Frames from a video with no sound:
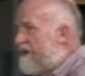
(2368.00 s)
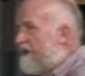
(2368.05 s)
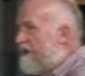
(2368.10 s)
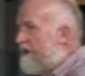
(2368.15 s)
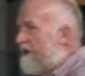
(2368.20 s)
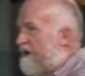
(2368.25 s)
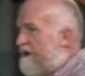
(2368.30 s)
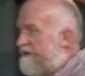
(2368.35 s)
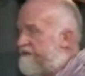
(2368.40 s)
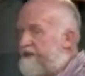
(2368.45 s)

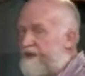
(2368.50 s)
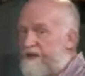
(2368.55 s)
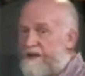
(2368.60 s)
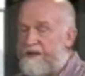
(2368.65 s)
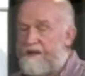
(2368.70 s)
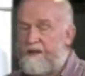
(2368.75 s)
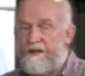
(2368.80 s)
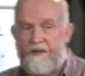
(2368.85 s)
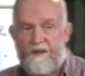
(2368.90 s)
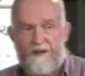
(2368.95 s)
of
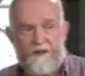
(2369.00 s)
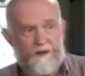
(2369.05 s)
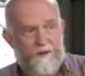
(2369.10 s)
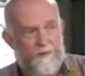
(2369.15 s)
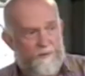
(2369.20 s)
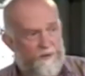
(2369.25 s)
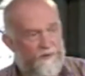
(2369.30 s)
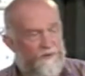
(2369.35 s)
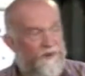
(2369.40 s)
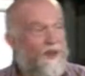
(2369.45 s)
the
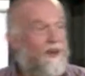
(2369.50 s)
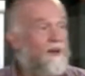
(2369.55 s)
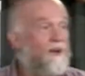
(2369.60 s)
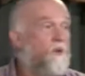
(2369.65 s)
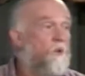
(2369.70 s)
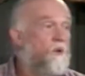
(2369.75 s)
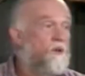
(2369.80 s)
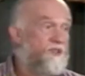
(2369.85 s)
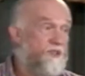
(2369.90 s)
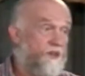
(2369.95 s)
prevailing
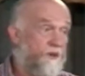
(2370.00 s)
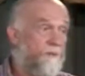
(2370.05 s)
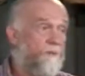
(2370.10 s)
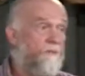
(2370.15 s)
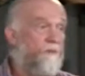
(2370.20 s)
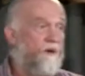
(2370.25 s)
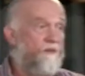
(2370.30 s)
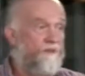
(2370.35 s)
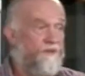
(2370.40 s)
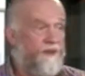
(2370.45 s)
wisdom
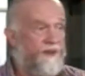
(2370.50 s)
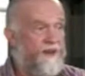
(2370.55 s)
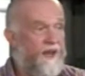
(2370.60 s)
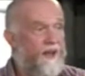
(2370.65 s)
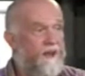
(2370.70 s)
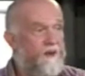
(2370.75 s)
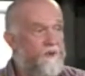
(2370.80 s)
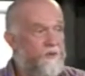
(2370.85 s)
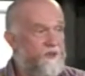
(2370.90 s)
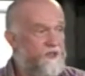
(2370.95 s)
of the
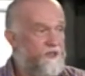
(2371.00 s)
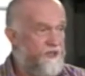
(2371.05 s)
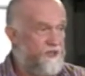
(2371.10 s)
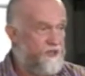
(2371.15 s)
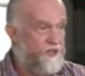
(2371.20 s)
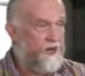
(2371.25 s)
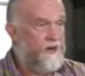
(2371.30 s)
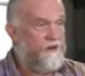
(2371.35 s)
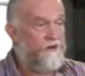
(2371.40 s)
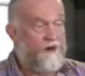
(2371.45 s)
day, which is
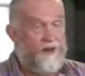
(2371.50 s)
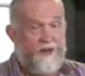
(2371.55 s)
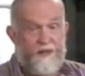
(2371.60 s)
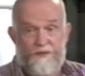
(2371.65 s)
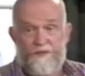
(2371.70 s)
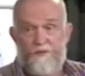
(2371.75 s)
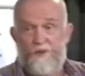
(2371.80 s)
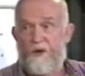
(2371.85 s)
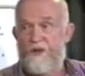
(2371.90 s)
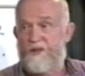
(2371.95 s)
generally the
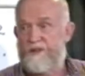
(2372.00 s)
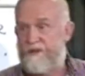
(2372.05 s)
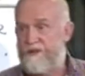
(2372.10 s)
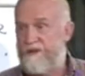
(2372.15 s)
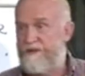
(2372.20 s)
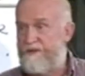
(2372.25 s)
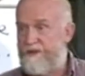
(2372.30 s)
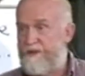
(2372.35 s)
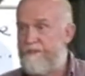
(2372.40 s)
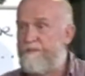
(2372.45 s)
voice
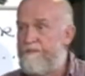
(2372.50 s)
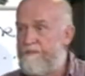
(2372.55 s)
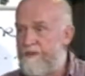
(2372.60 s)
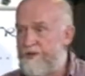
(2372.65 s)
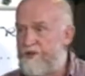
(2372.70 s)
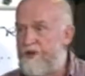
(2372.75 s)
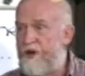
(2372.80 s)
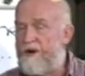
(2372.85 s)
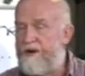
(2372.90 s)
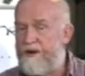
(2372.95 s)
of the
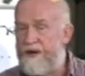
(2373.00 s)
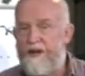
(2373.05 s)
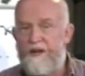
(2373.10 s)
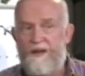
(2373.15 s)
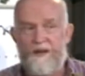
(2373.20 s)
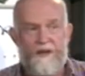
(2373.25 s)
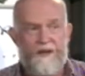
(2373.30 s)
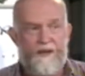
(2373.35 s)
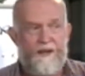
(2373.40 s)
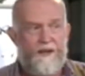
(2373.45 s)
majority.
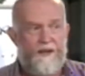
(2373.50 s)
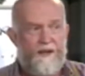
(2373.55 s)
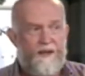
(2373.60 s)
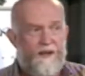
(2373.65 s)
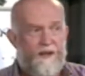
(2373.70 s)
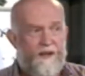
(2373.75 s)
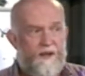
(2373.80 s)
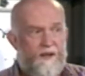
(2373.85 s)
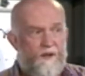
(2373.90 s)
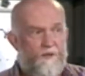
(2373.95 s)

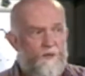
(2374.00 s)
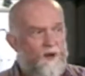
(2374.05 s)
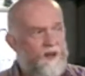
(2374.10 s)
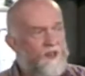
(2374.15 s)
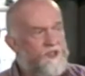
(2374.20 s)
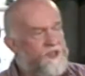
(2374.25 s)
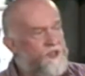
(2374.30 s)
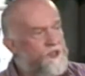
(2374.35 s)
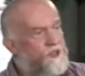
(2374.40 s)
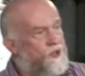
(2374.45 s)
If we
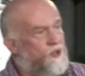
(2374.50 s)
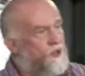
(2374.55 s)
listen to the